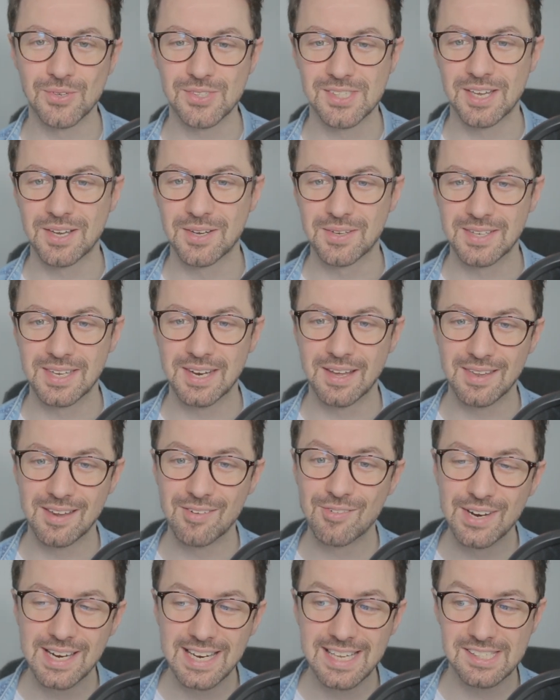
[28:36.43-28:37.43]
So, you know, there
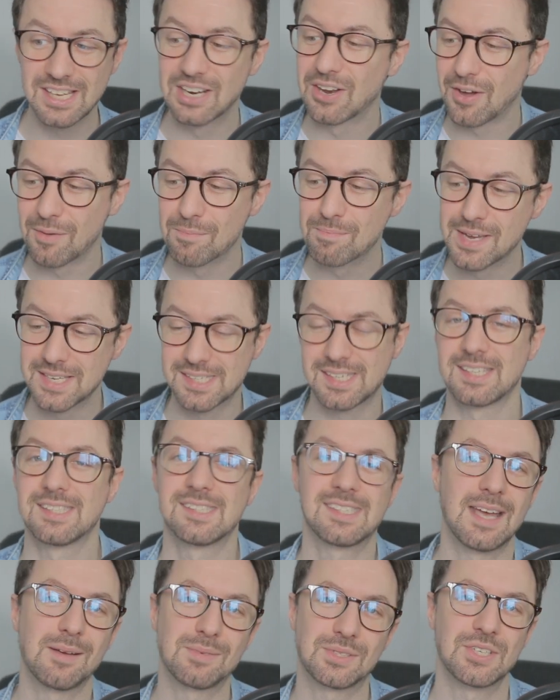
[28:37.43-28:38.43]
really is a lot of
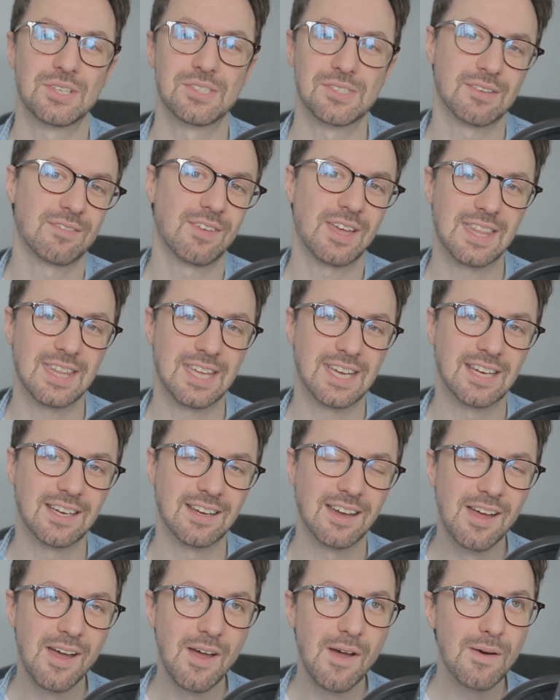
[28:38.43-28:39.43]
misconceptions of, I think,